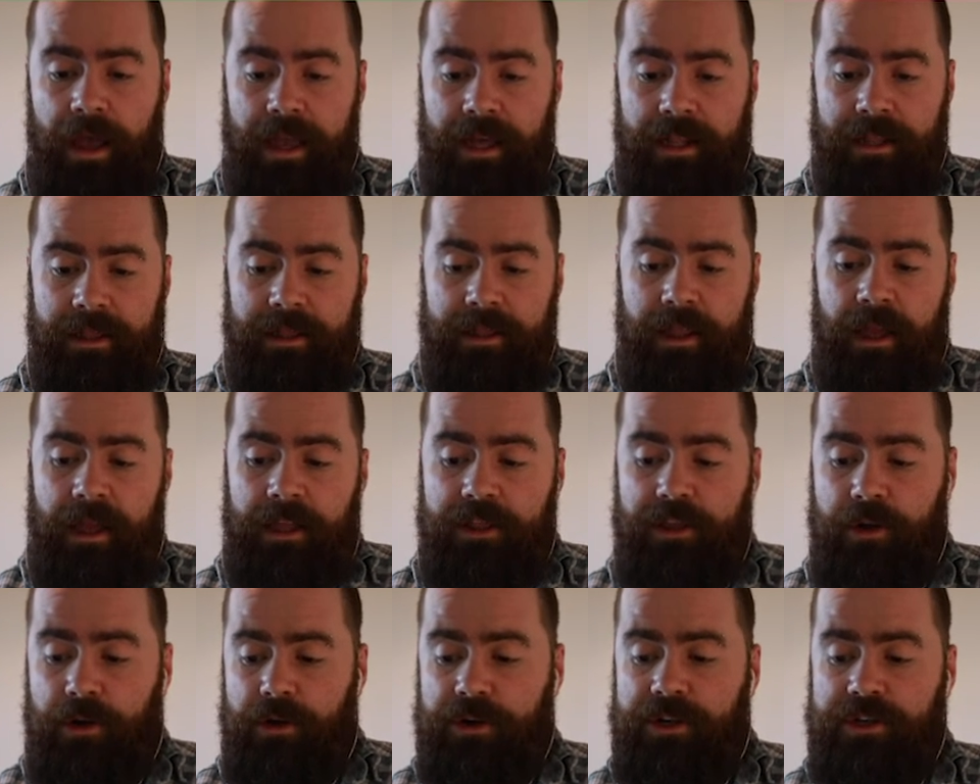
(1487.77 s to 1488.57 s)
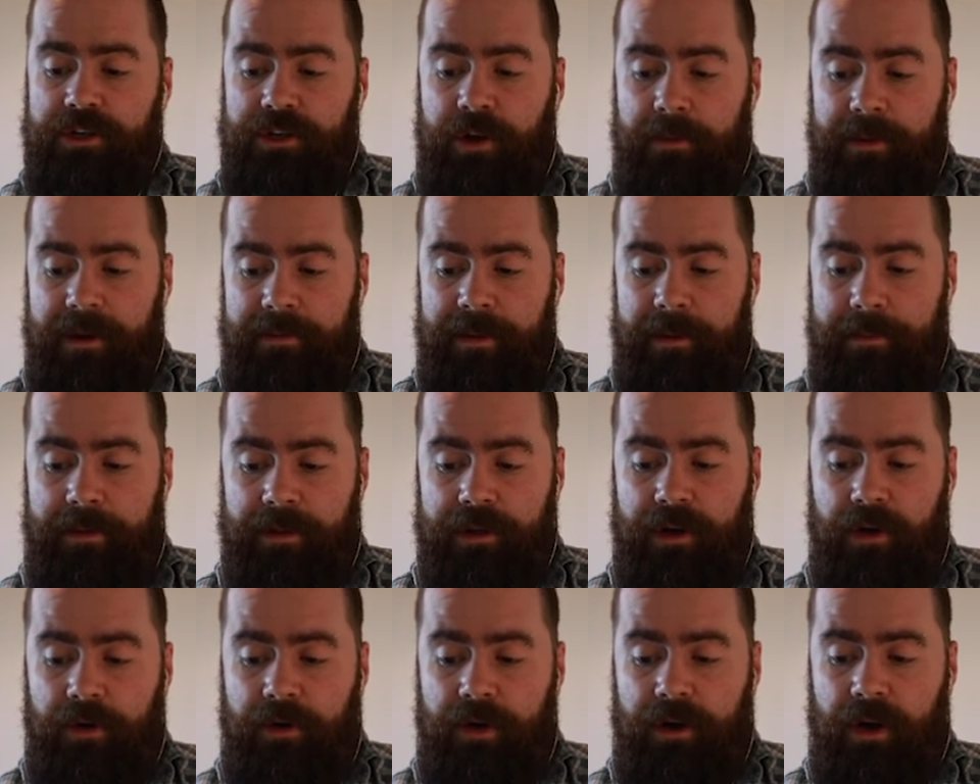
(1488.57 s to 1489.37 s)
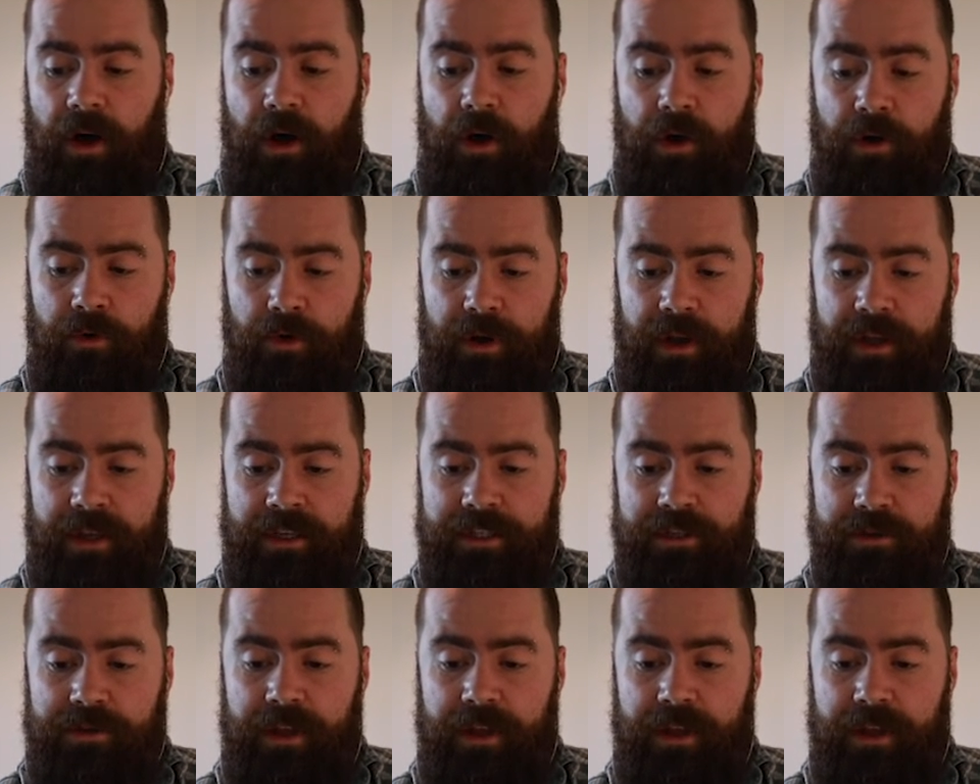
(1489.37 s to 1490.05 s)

while there are so many people going hungry.